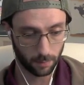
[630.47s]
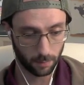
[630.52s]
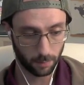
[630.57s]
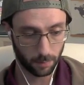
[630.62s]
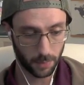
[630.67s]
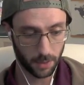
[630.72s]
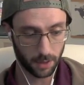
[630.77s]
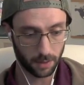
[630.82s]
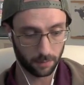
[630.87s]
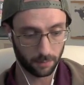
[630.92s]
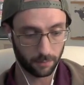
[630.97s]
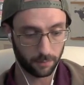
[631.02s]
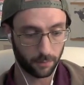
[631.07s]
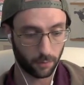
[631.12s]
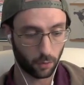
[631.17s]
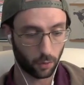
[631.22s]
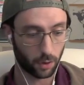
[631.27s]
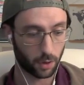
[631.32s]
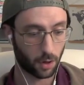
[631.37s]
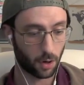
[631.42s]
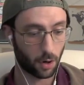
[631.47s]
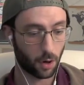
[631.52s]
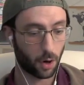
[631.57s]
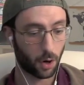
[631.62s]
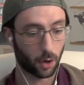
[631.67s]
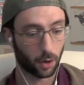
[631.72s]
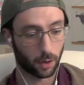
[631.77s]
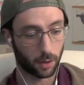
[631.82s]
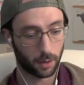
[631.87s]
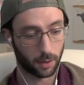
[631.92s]
Being forked
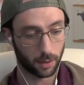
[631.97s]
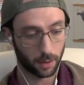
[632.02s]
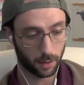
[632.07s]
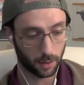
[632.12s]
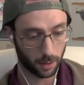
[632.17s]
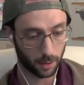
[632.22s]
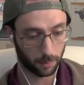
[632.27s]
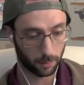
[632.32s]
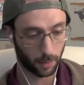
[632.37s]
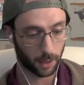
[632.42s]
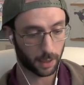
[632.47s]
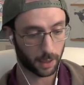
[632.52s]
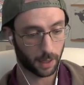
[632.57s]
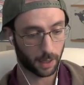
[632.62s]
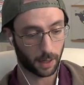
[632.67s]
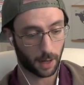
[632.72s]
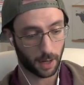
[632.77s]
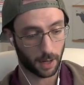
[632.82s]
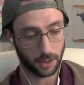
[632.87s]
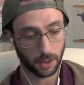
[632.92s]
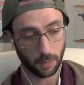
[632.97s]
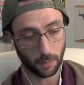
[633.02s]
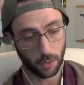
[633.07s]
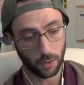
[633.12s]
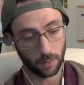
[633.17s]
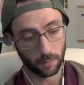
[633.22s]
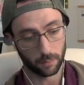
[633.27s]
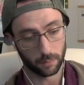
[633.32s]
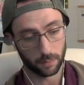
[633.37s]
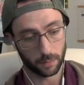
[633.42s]
hard. And my king has to
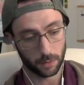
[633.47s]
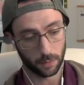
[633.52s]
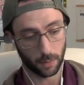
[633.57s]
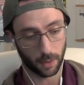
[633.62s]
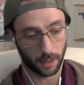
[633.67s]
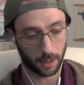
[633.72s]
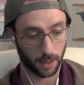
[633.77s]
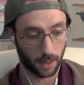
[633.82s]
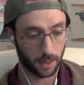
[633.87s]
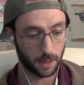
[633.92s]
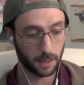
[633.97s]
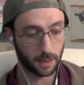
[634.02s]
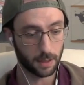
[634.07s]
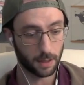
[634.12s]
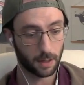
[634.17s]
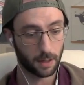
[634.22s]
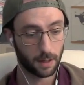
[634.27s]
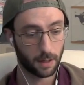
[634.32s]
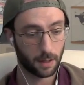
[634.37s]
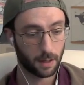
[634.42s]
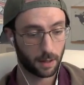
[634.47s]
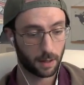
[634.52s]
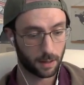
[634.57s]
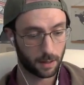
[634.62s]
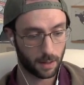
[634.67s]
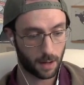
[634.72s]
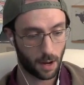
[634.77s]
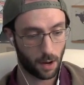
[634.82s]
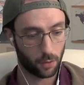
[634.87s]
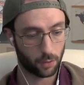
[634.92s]
move. So my king
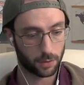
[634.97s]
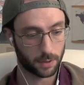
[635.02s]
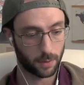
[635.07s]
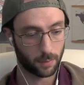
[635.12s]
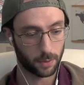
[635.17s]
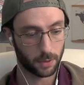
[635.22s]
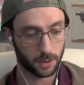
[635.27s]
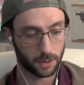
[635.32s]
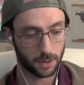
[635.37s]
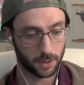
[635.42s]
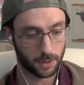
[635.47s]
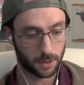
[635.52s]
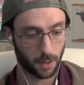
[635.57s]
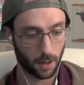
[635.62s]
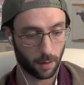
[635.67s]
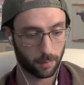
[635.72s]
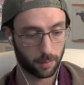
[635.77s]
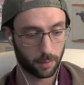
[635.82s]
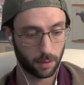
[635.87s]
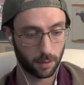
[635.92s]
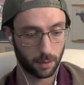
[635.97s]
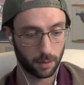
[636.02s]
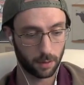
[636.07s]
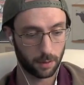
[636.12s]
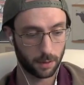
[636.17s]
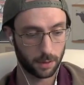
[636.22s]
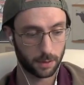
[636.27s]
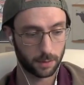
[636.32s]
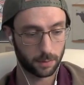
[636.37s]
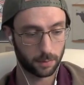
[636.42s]
now is able to stop
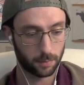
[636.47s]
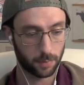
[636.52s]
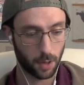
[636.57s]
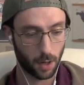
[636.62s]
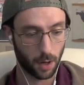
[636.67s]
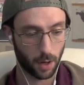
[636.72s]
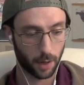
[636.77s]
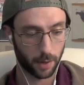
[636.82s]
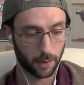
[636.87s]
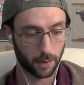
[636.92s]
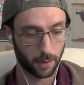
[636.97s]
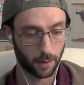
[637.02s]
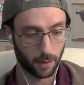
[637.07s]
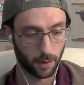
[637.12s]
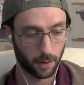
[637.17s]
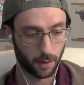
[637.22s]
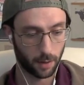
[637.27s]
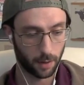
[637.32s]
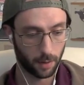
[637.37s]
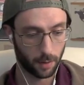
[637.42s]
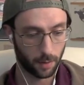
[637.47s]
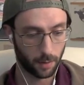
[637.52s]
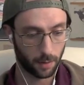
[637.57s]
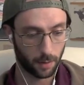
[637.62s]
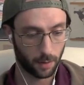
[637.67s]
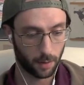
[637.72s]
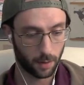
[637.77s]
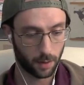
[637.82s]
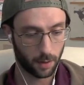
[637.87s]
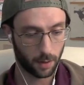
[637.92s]
this pawn.
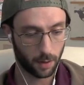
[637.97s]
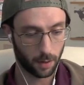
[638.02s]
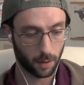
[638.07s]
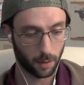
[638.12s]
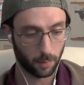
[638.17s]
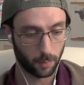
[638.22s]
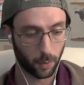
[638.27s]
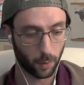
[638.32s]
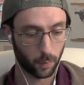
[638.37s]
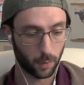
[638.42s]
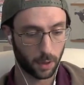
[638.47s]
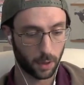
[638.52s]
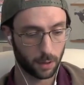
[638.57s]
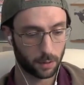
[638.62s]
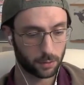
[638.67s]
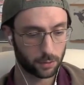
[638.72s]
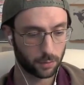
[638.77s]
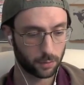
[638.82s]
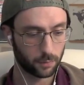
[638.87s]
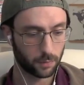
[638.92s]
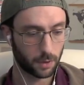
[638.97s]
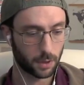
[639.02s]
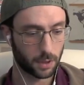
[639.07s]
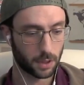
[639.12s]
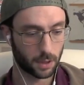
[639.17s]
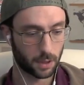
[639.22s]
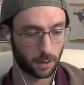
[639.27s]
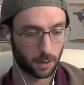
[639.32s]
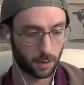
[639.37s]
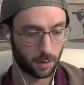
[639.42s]
But we're going to lose a rook
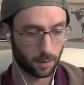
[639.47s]
here.